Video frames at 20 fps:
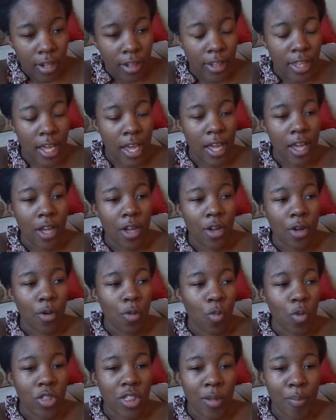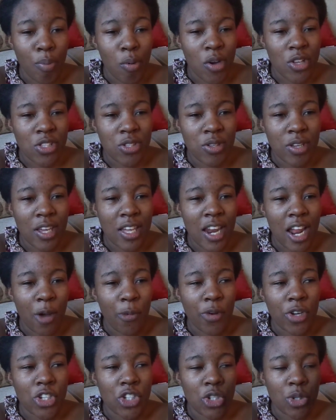that with the points you get I
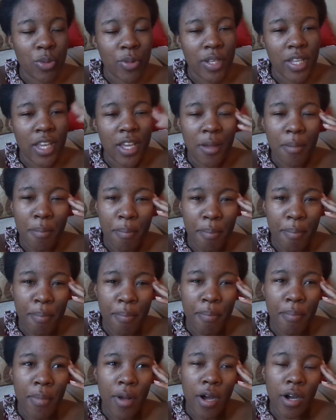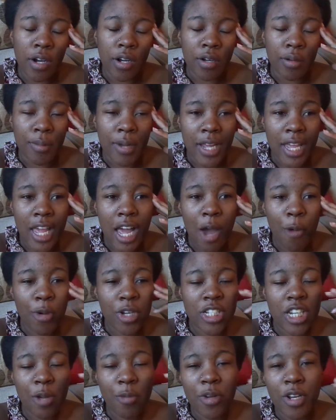wish you would get um I, get, I
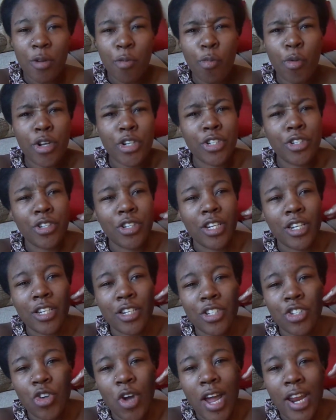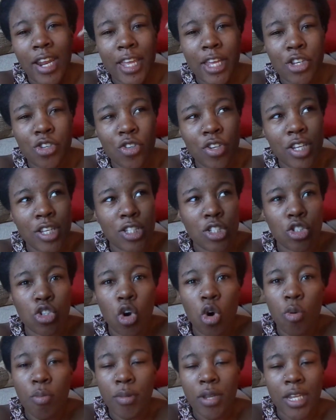wish they wouldn't want try to get you to get
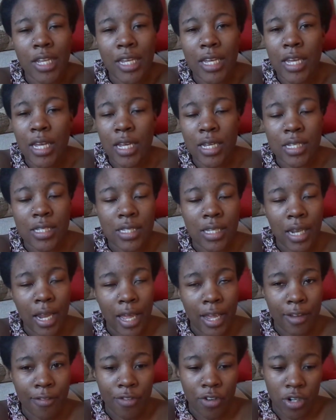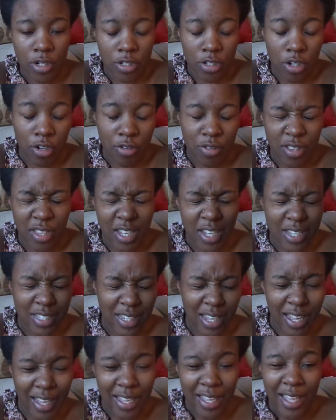so many kicks like for the certain things
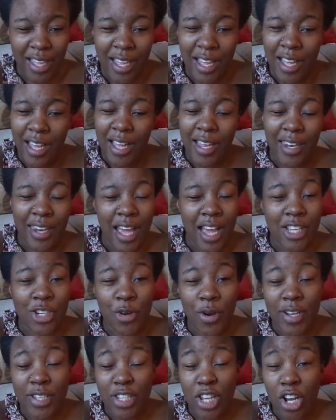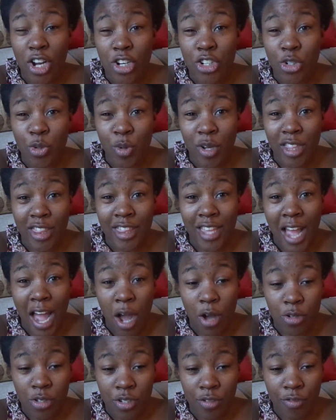like that's crazy
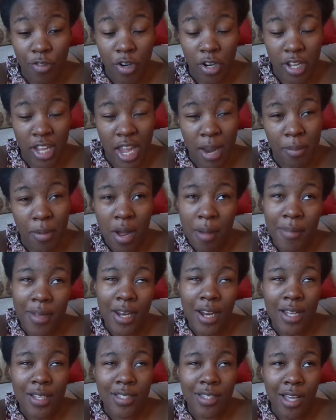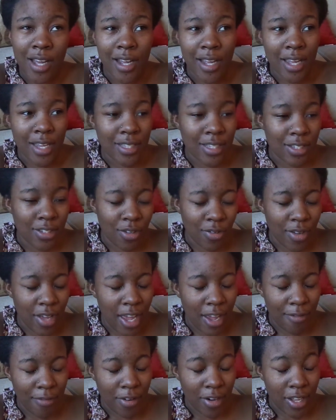101,000 for a camera I mean that's I guess that's
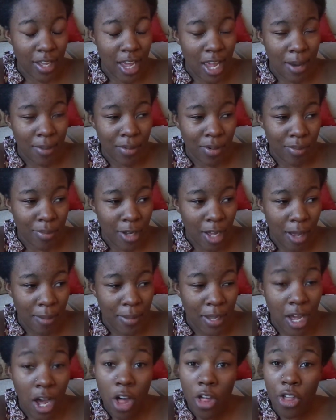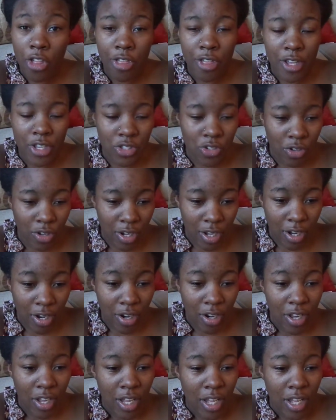okay for the camera but I mean other things on there